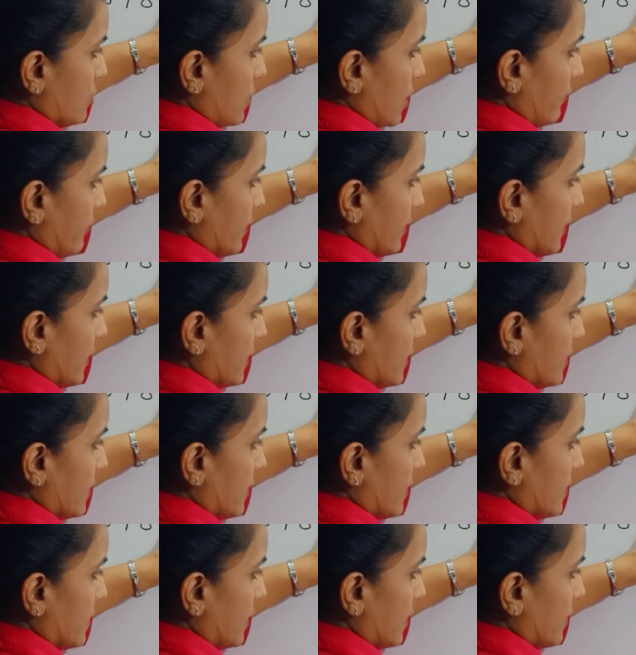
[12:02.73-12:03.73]
So I will
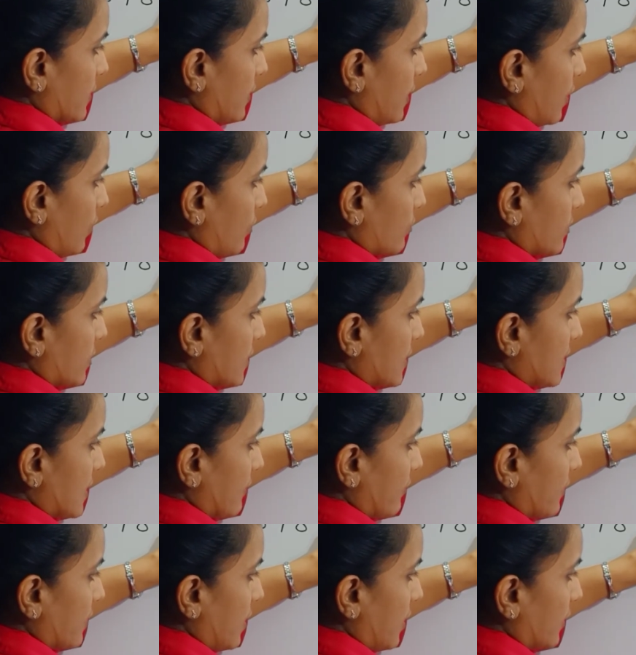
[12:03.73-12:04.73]
get
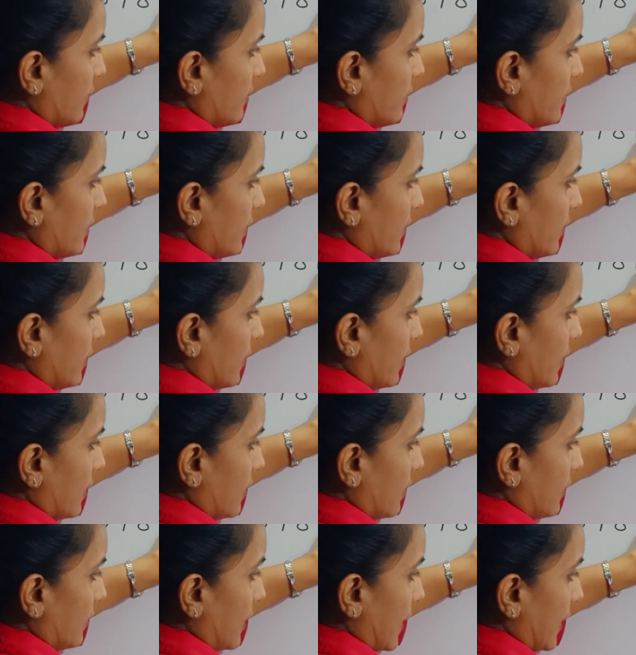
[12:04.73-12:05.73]

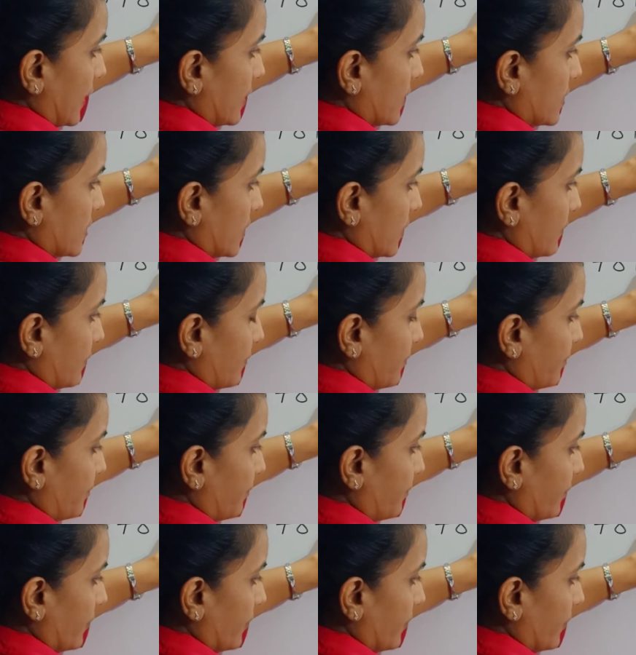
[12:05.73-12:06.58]
16,790.